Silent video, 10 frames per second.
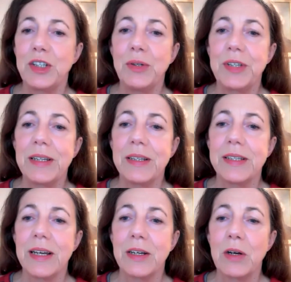do you think the
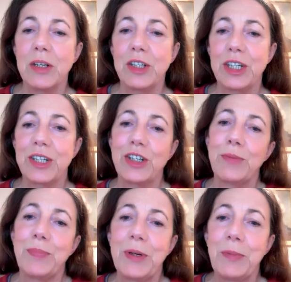psychologist
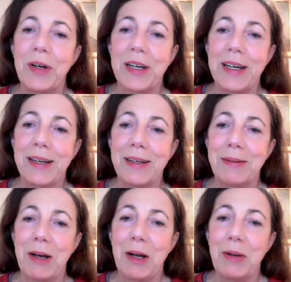should be
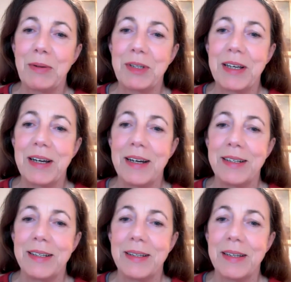working
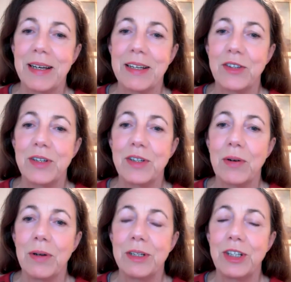alongside the
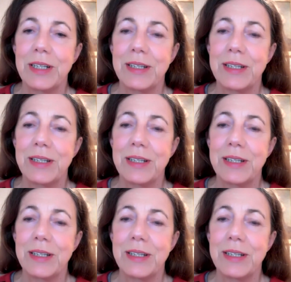gastroenterologist?